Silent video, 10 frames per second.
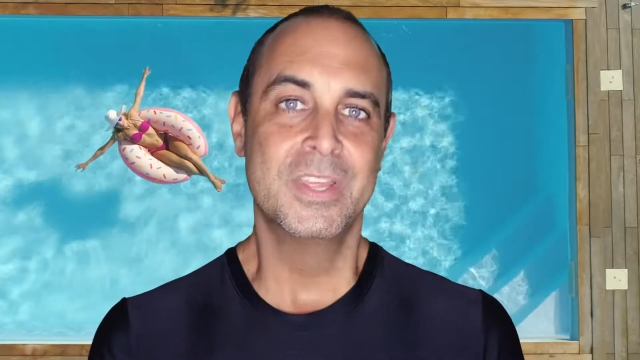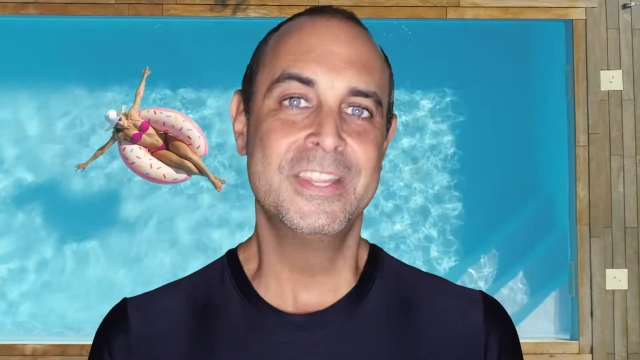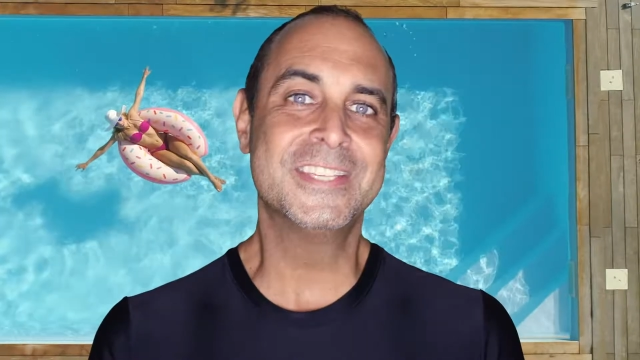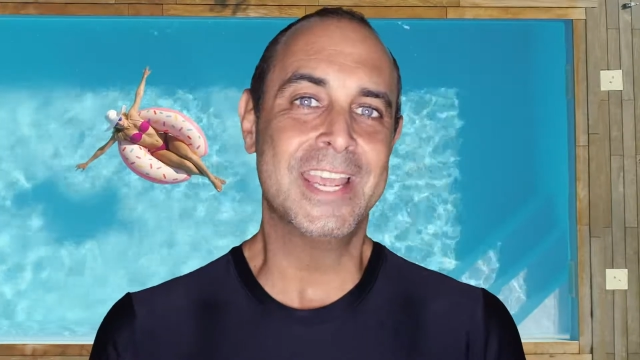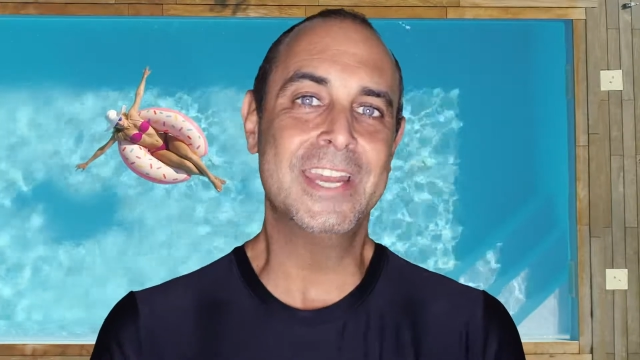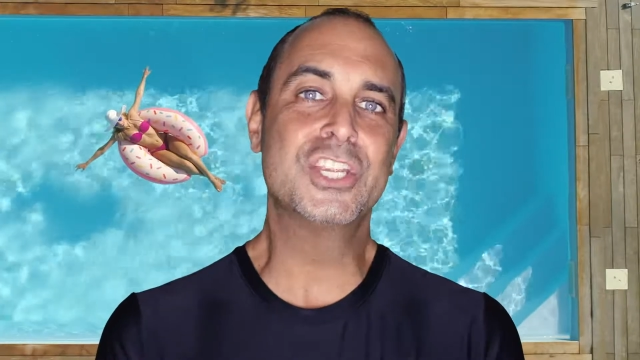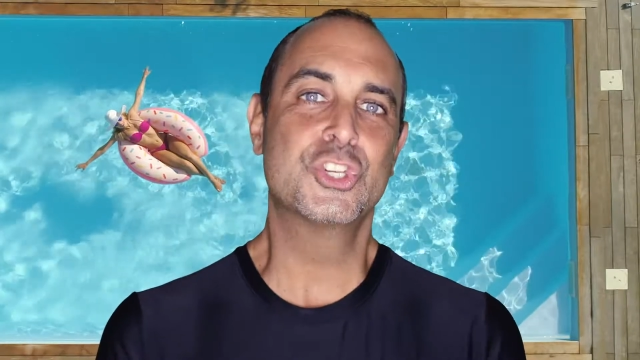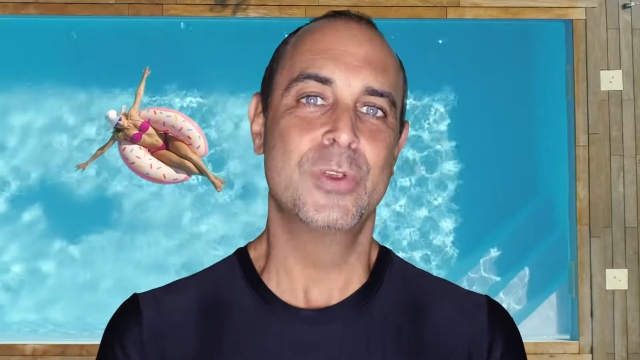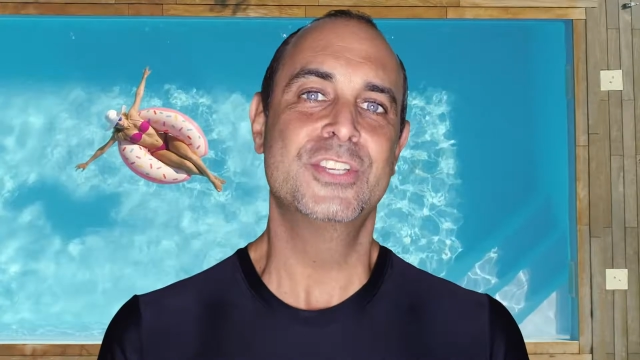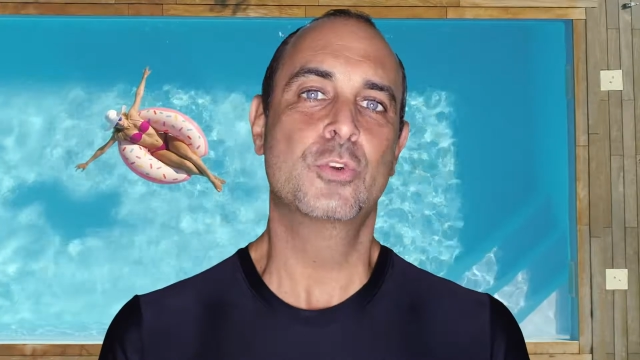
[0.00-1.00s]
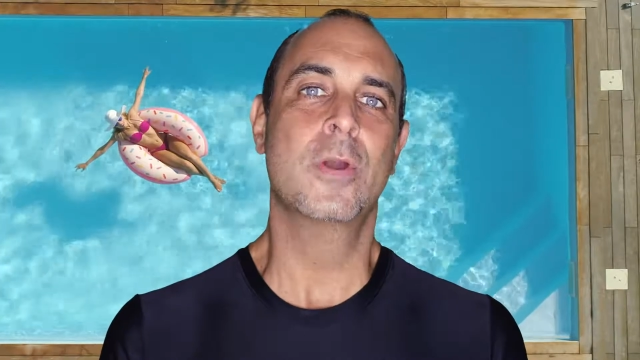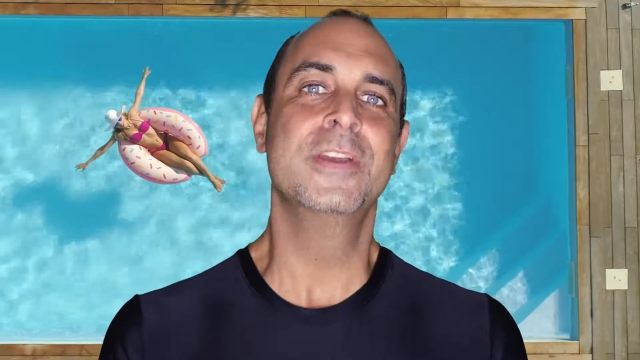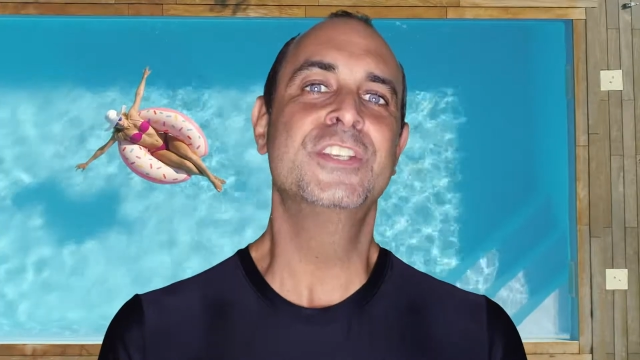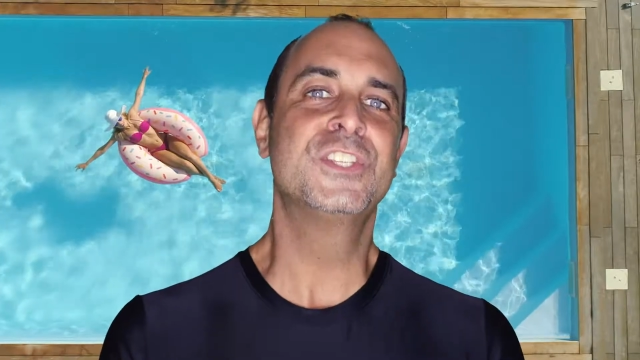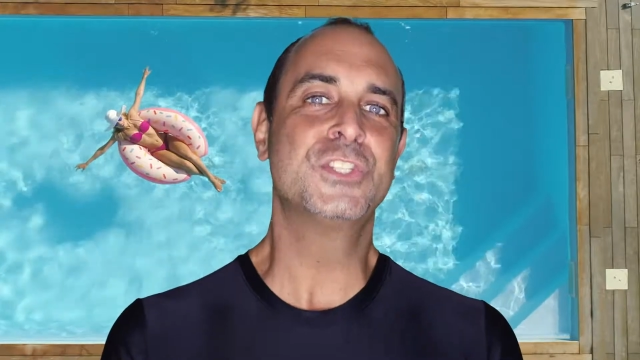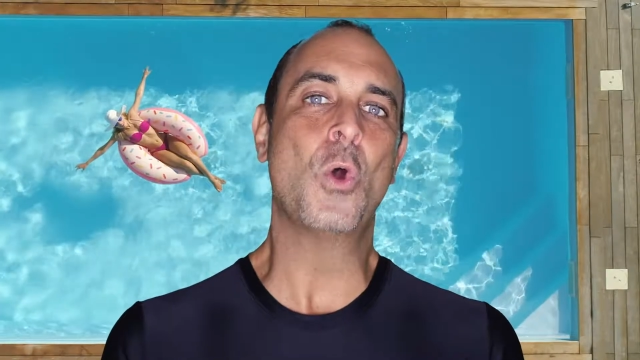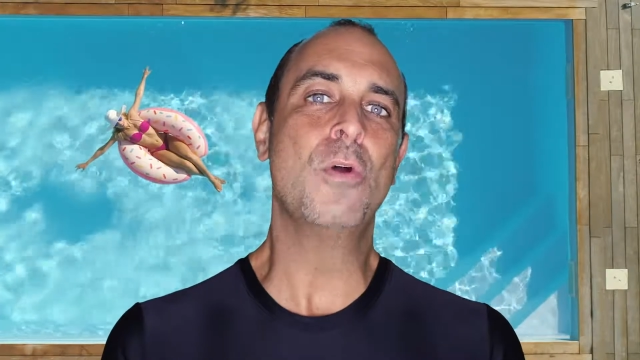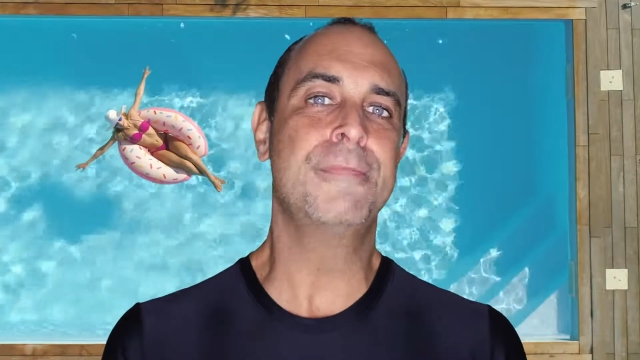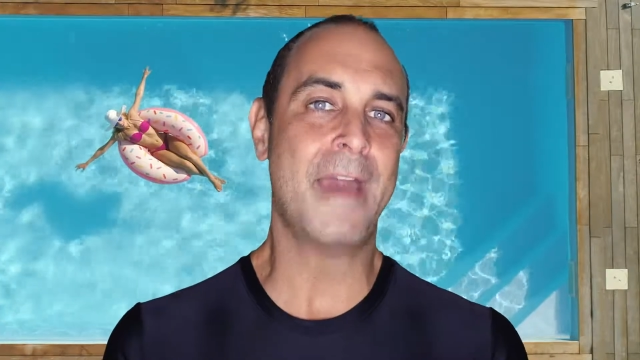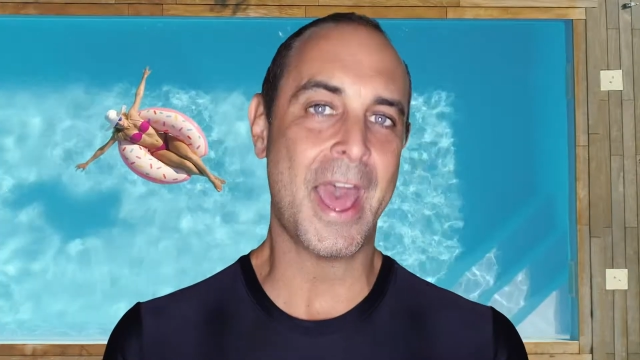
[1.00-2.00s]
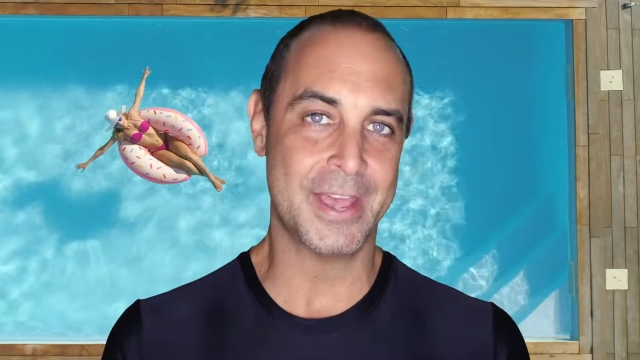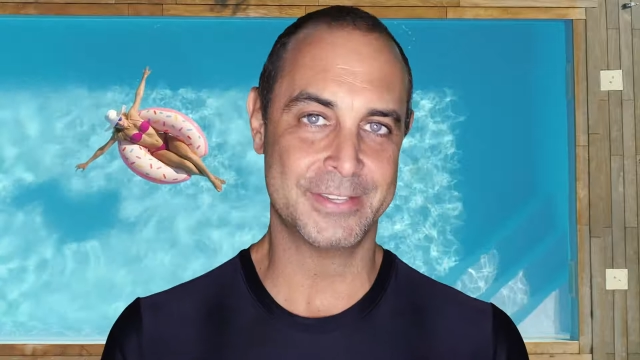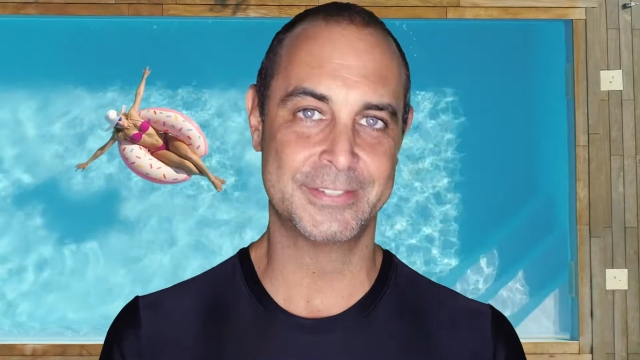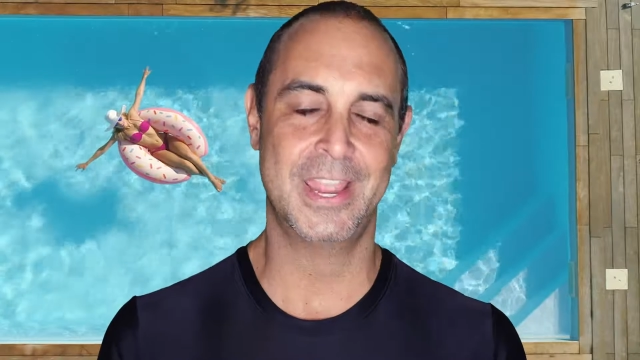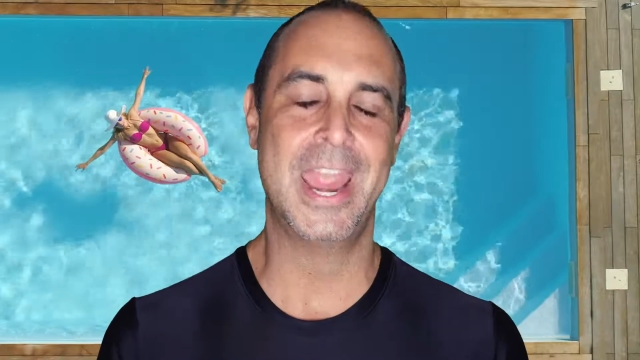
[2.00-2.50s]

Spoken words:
This industry is growing so fast,